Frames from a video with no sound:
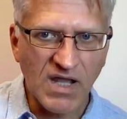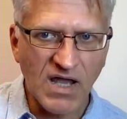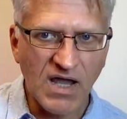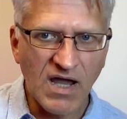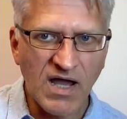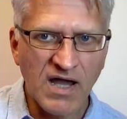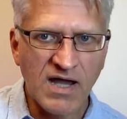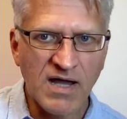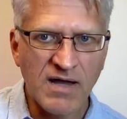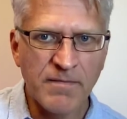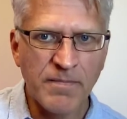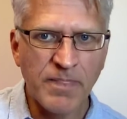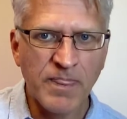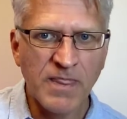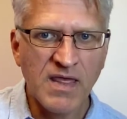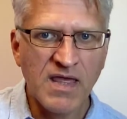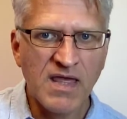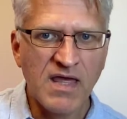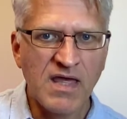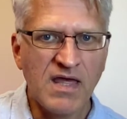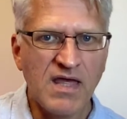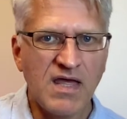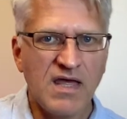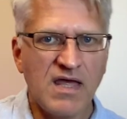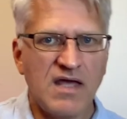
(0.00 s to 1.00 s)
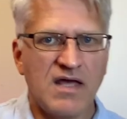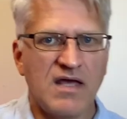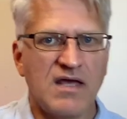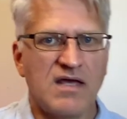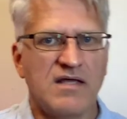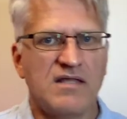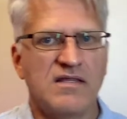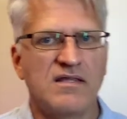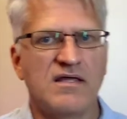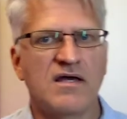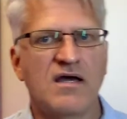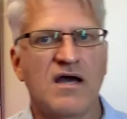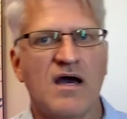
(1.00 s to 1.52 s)

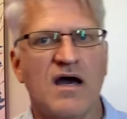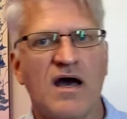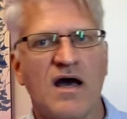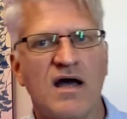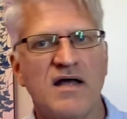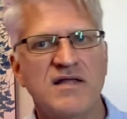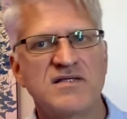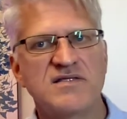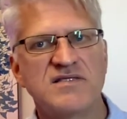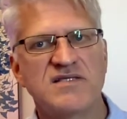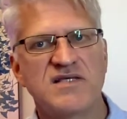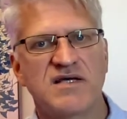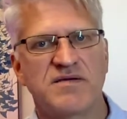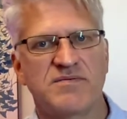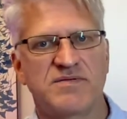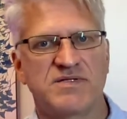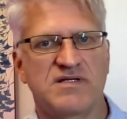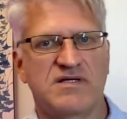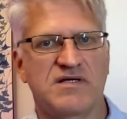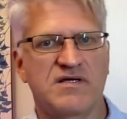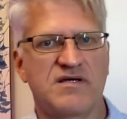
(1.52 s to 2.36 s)
The concept